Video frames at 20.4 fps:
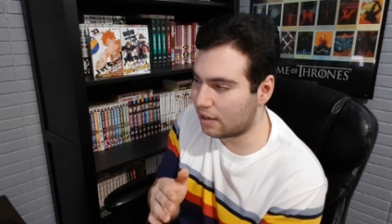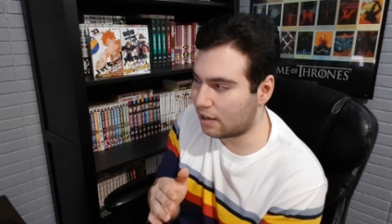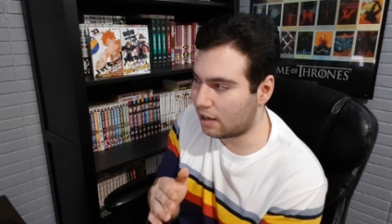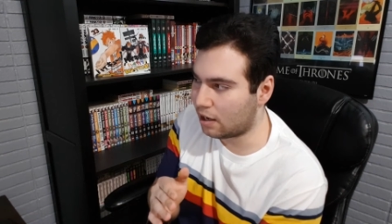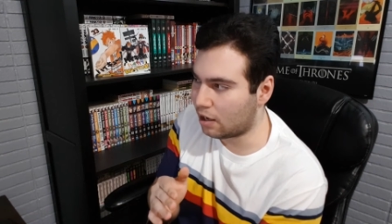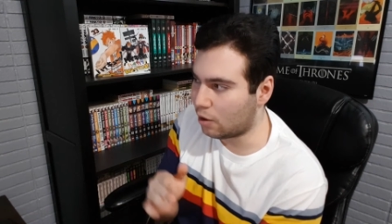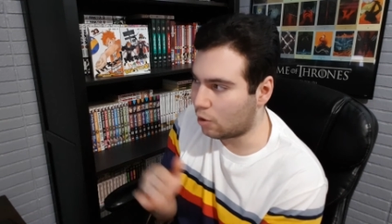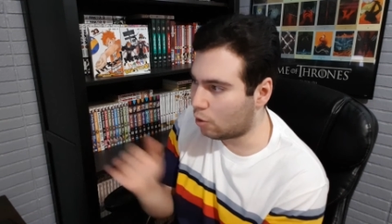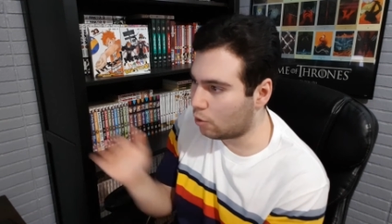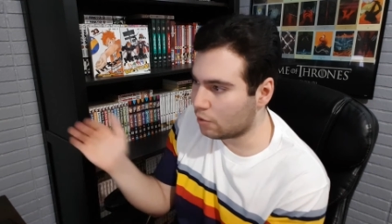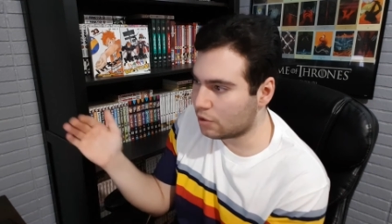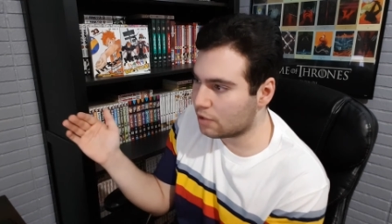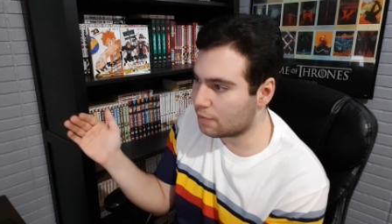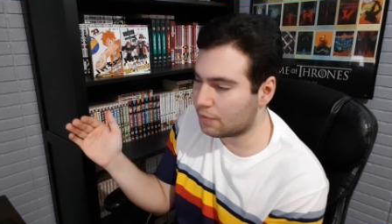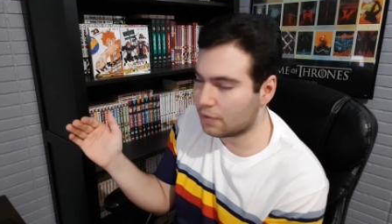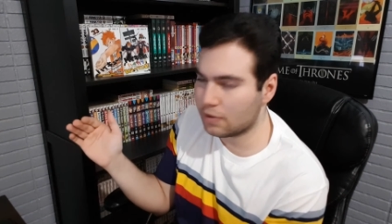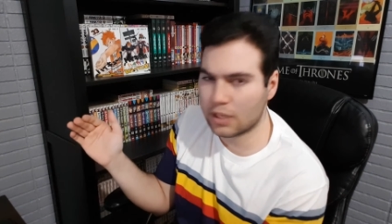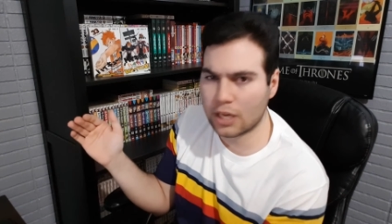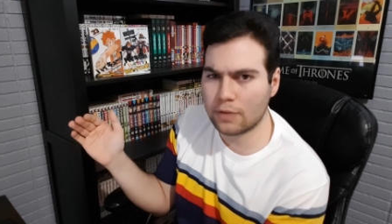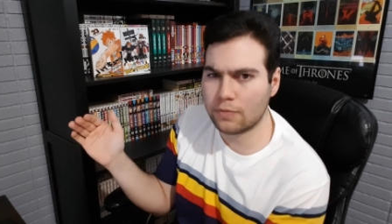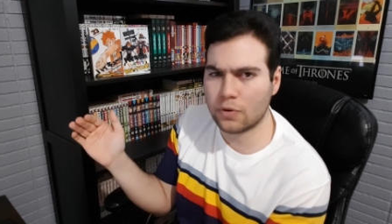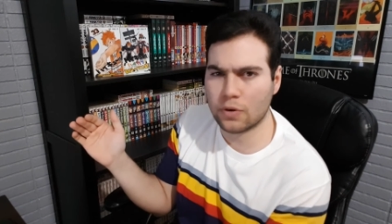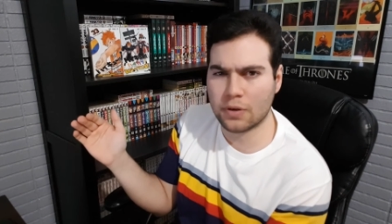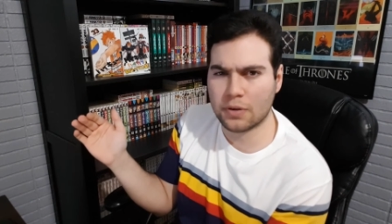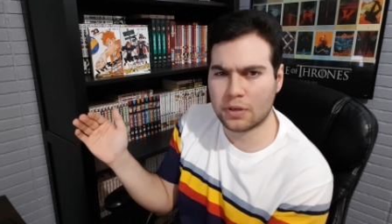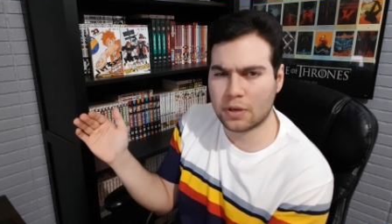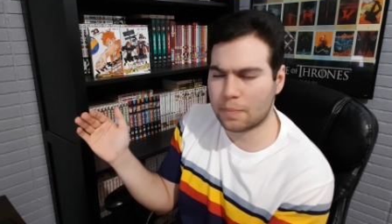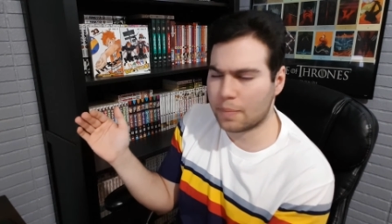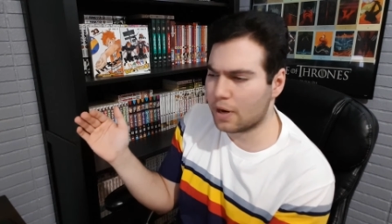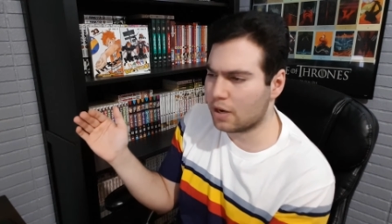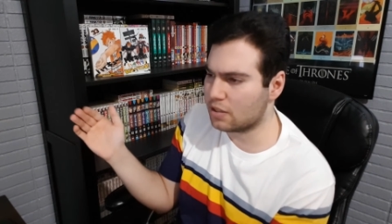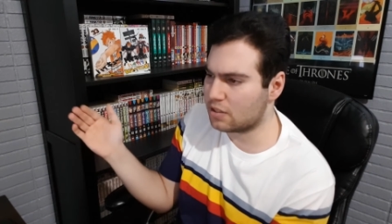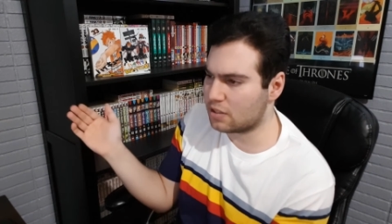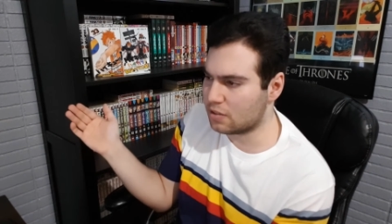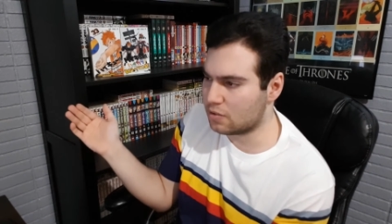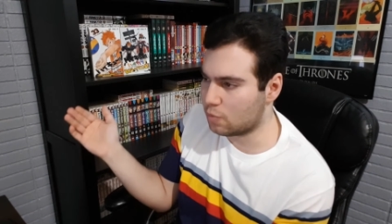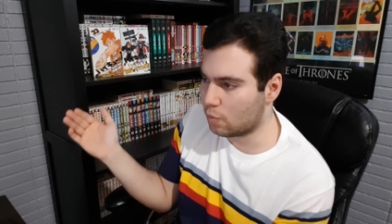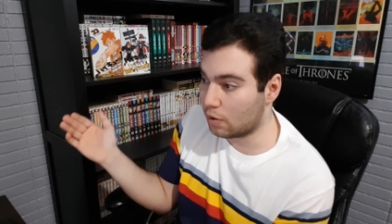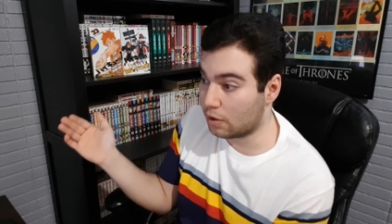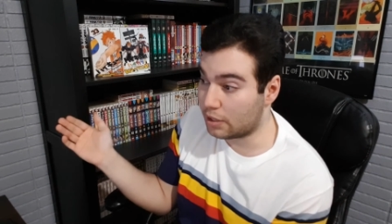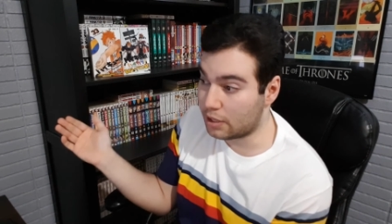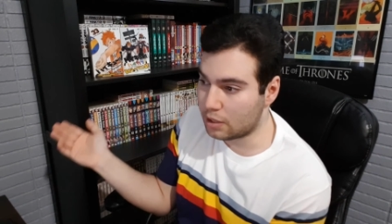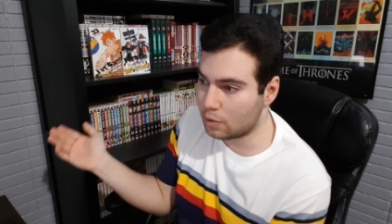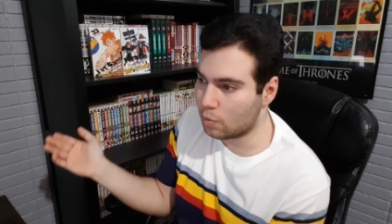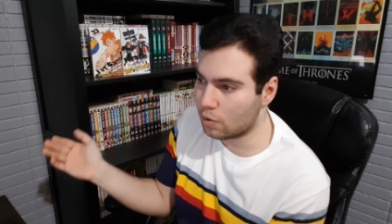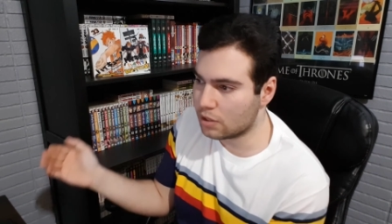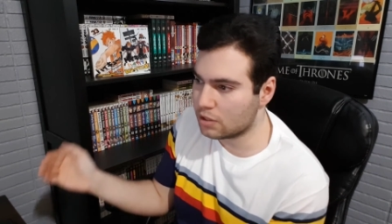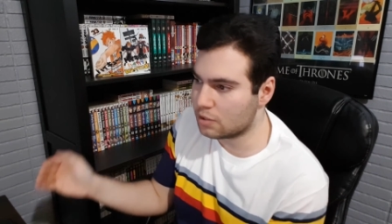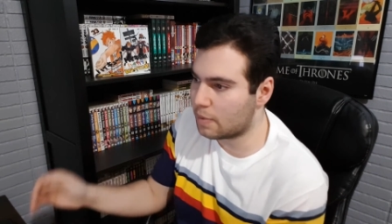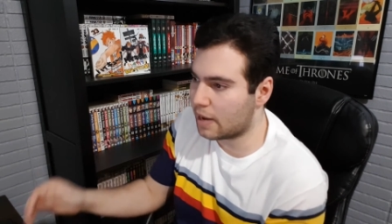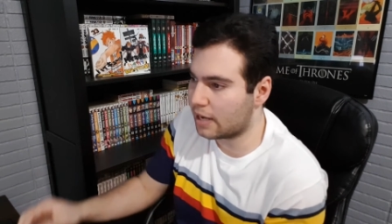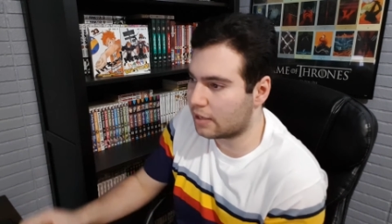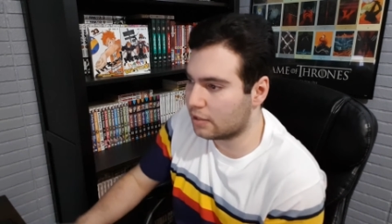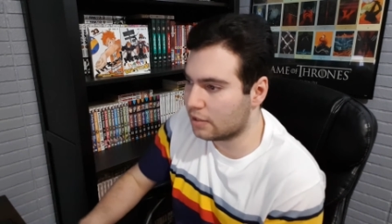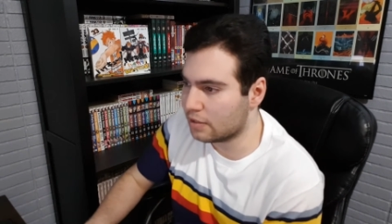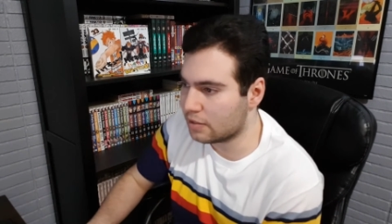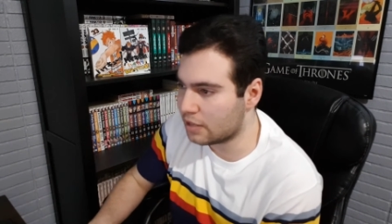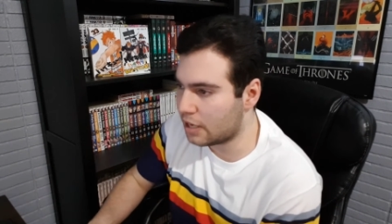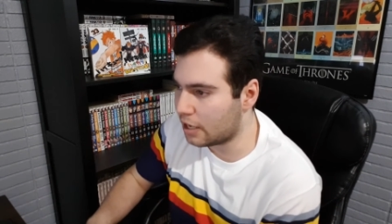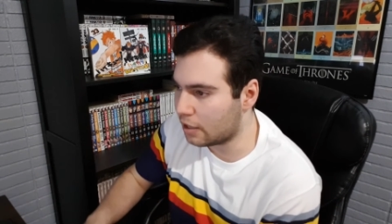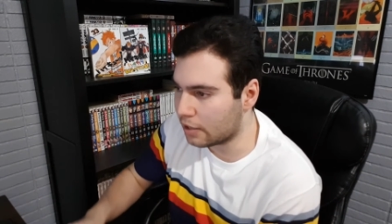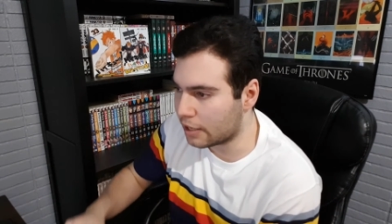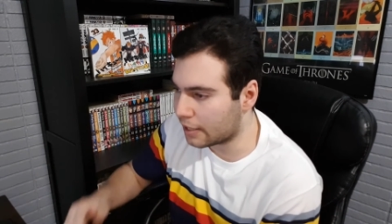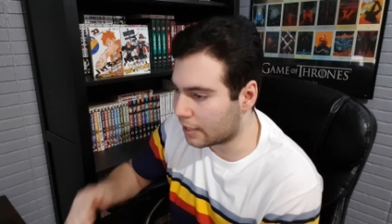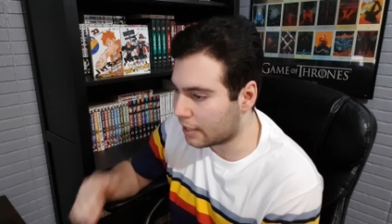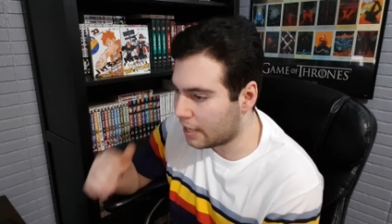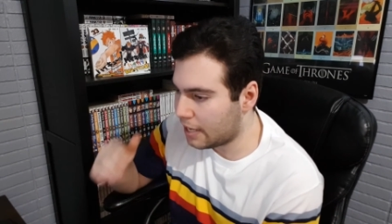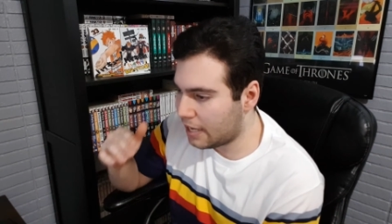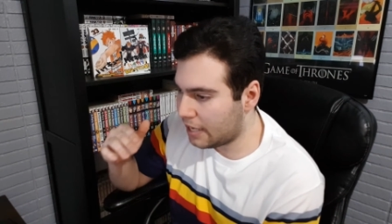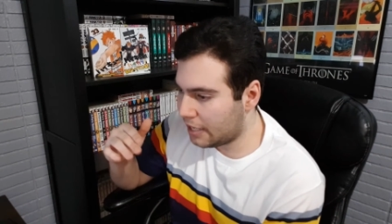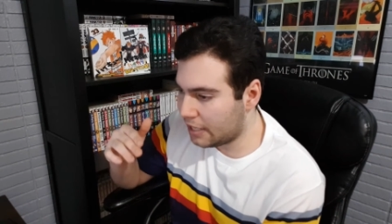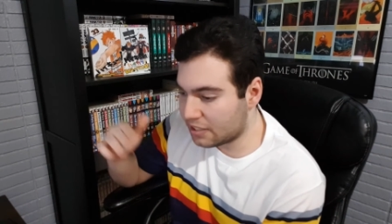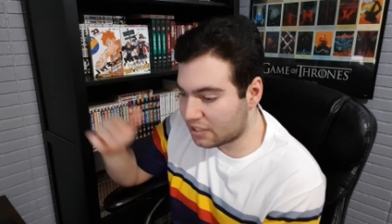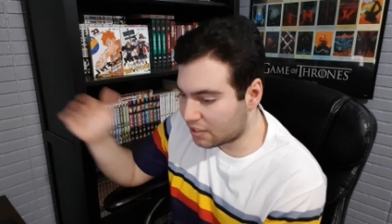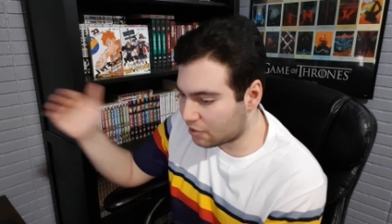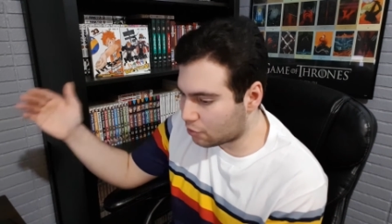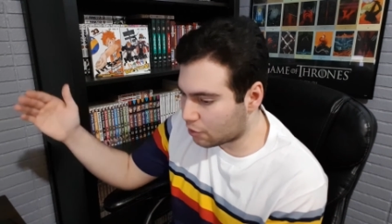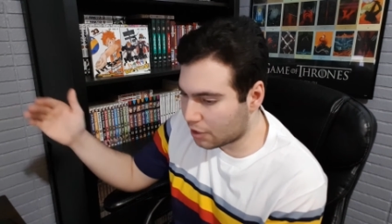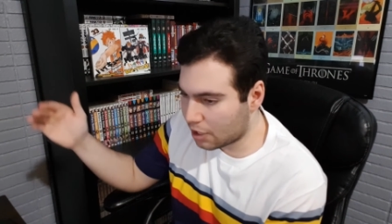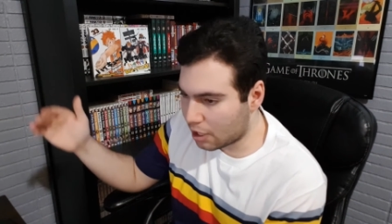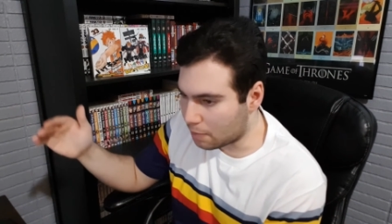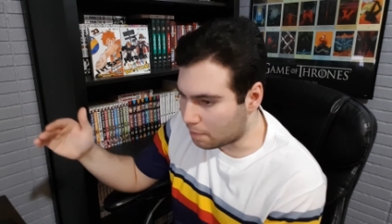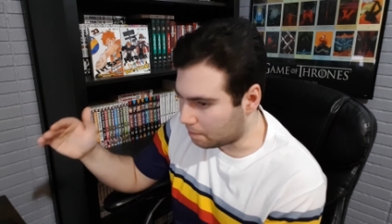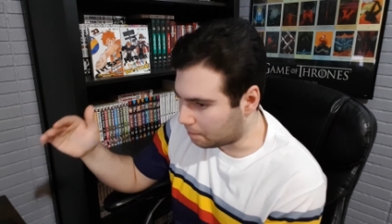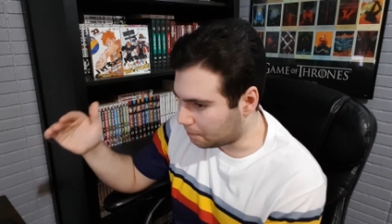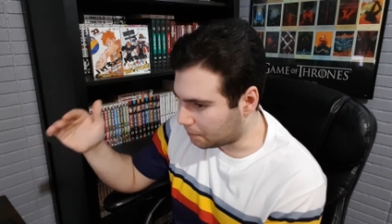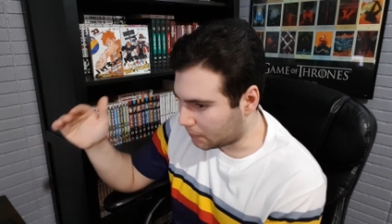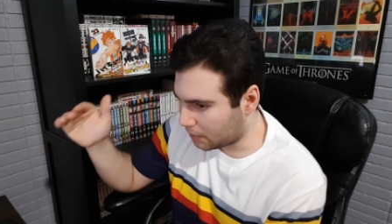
a whole different level in comparison to what he was back in the day. Like he said straight up,